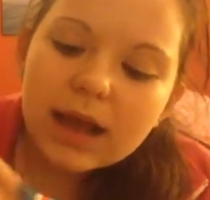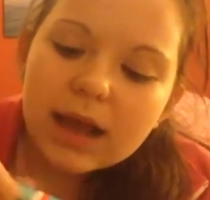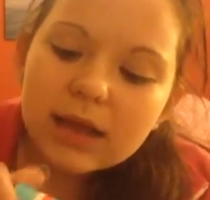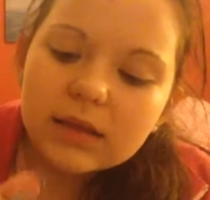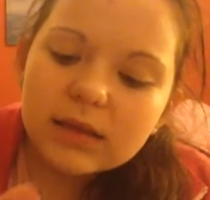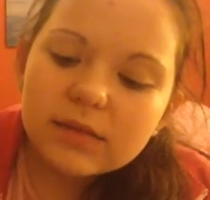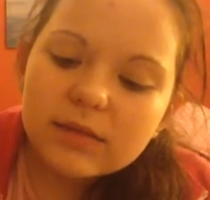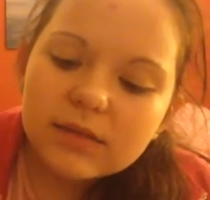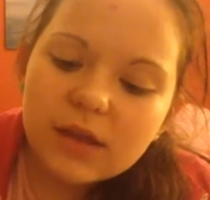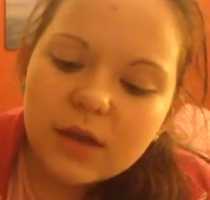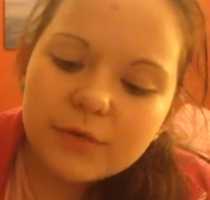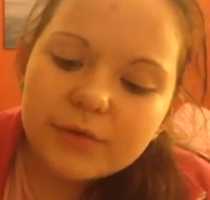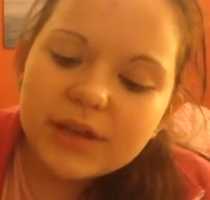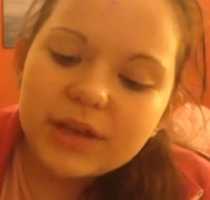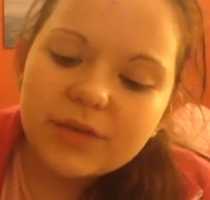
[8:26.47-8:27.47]
And it's
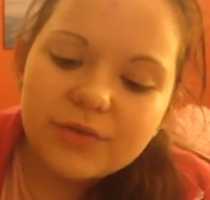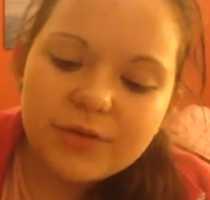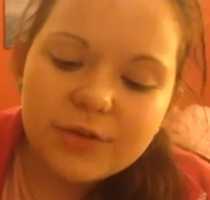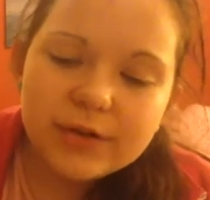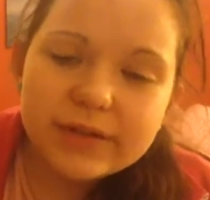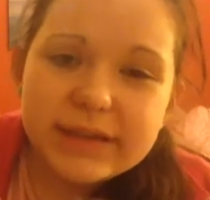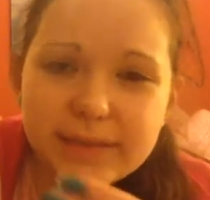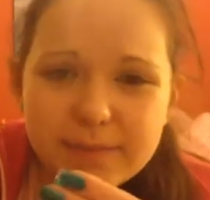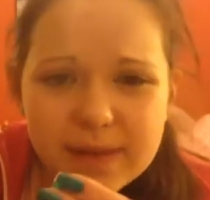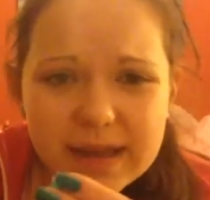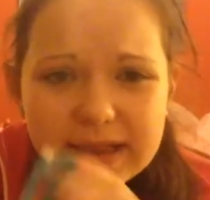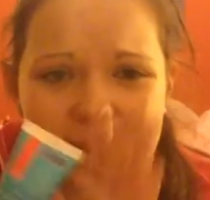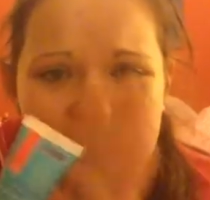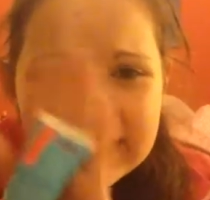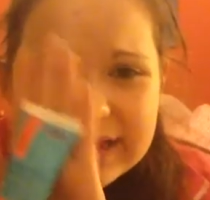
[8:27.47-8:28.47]
only a 30
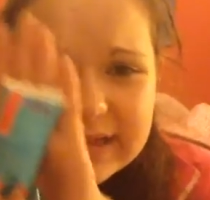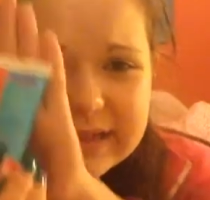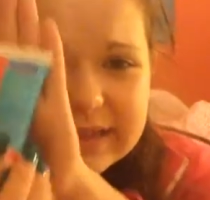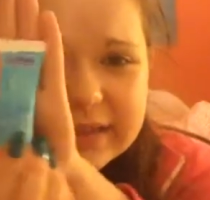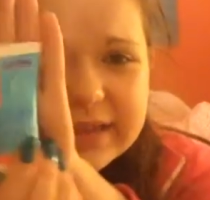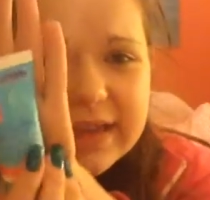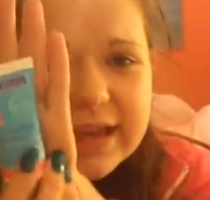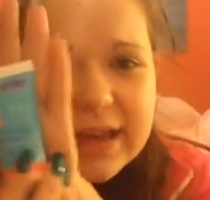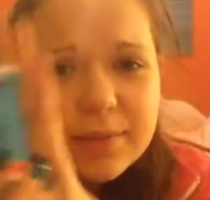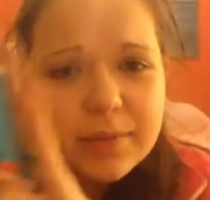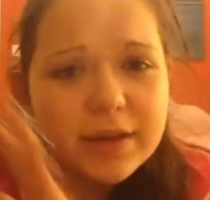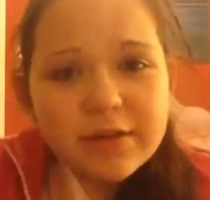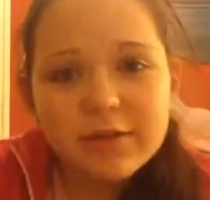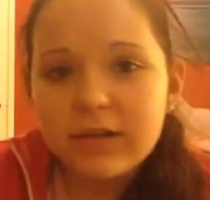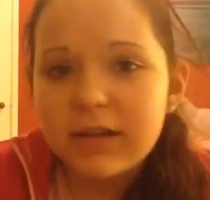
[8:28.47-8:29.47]
milliliter thing, but
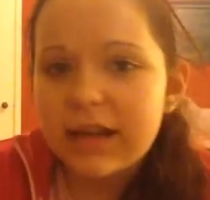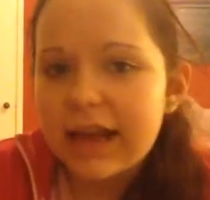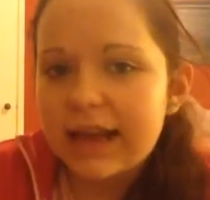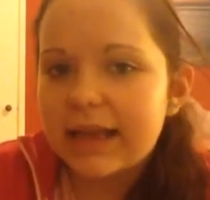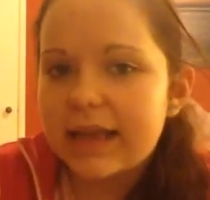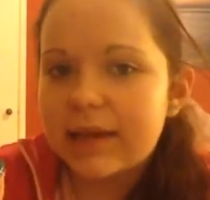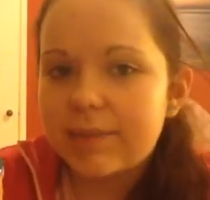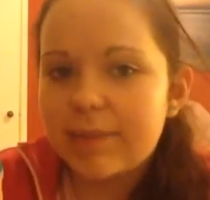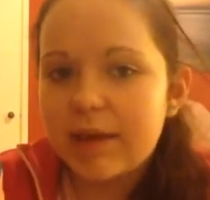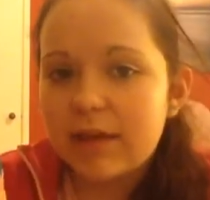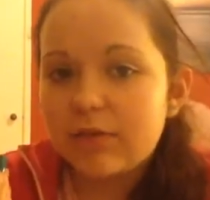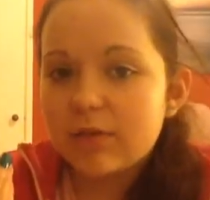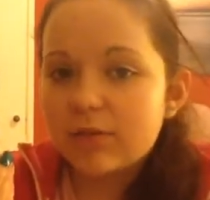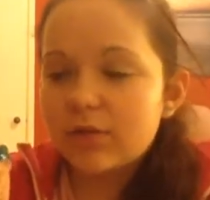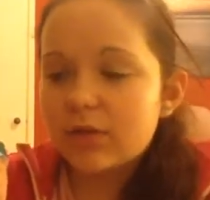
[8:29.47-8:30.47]
it's only 99p,
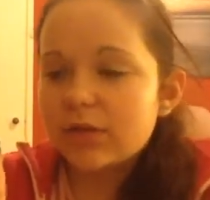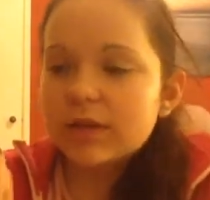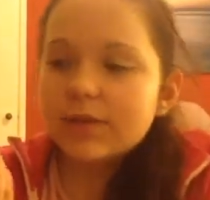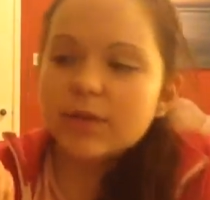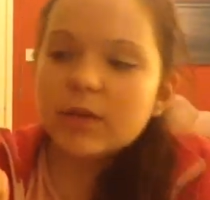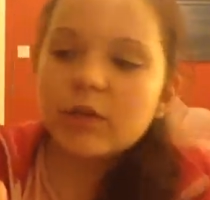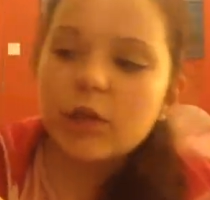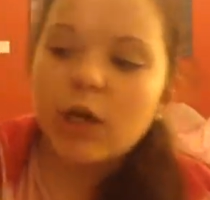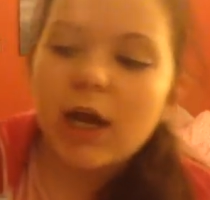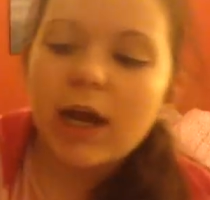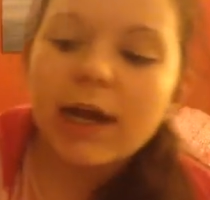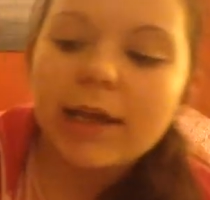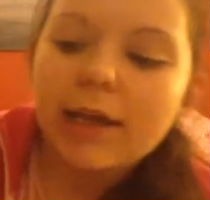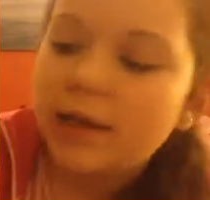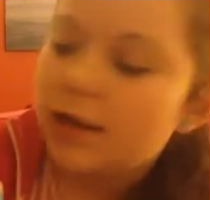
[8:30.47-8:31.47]
so I thought I'd give it a
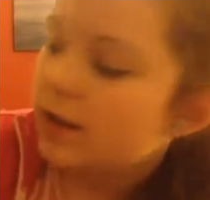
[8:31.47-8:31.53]
try.